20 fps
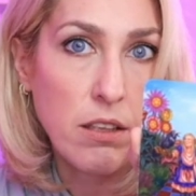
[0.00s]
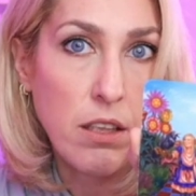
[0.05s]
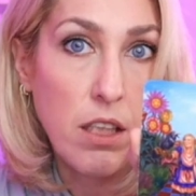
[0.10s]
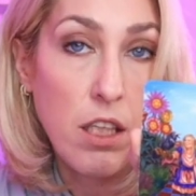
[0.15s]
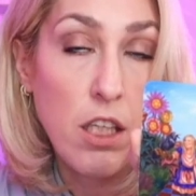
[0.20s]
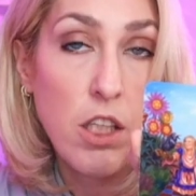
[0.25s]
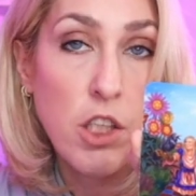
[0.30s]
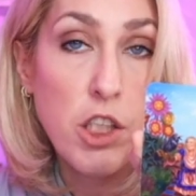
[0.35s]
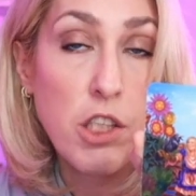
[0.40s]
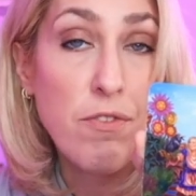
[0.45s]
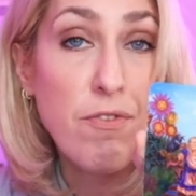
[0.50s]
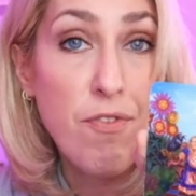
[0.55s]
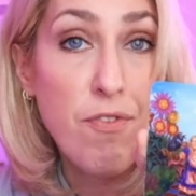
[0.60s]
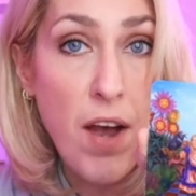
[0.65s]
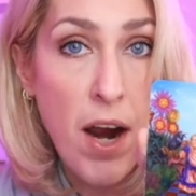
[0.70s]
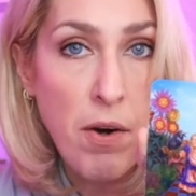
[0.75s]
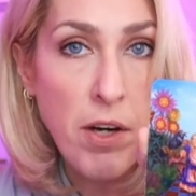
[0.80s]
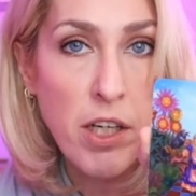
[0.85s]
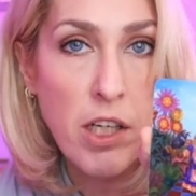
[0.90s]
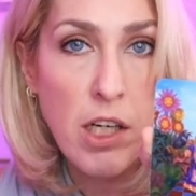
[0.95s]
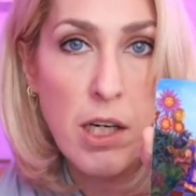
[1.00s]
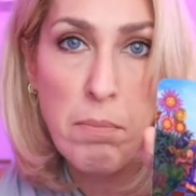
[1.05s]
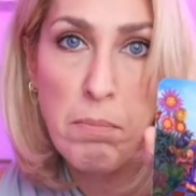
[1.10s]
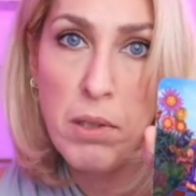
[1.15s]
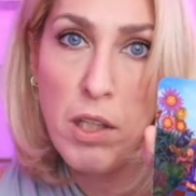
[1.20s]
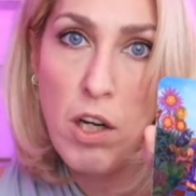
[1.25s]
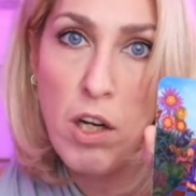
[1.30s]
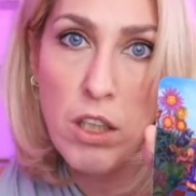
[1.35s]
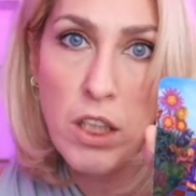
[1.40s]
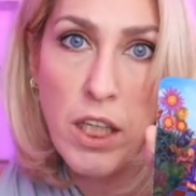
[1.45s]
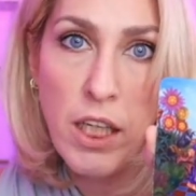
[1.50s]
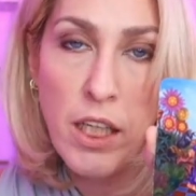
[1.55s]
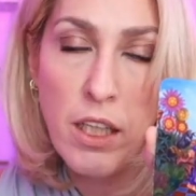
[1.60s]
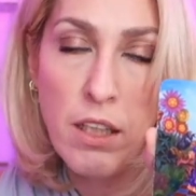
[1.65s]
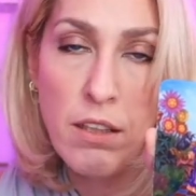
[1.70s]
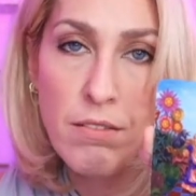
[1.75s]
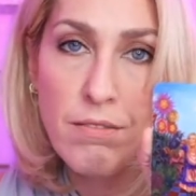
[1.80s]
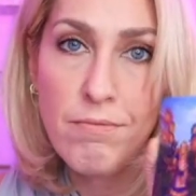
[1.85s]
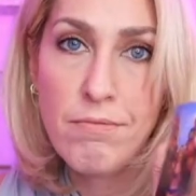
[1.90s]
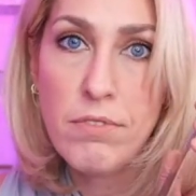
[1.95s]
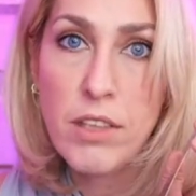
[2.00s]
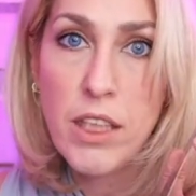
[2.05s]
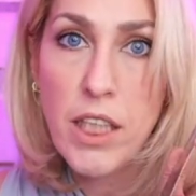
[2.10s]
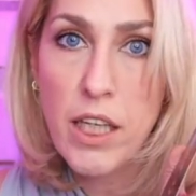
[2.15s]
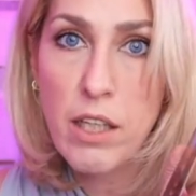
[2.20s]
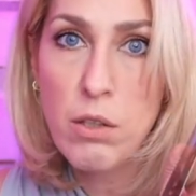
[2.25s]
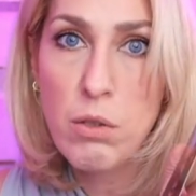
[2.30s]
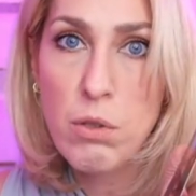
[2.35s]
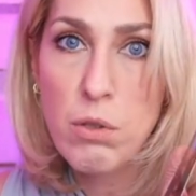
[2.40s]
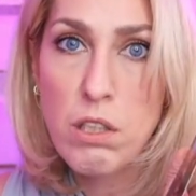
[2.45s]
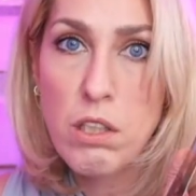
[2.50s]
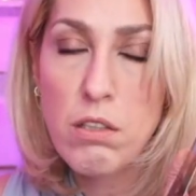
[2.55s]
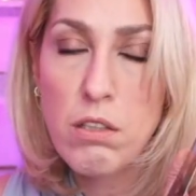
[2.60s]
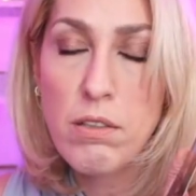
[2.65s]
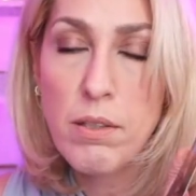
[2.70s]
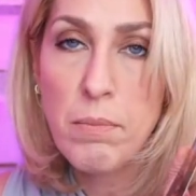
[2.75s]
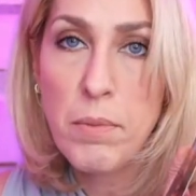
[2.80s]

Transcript: She's very good at blocking guilt,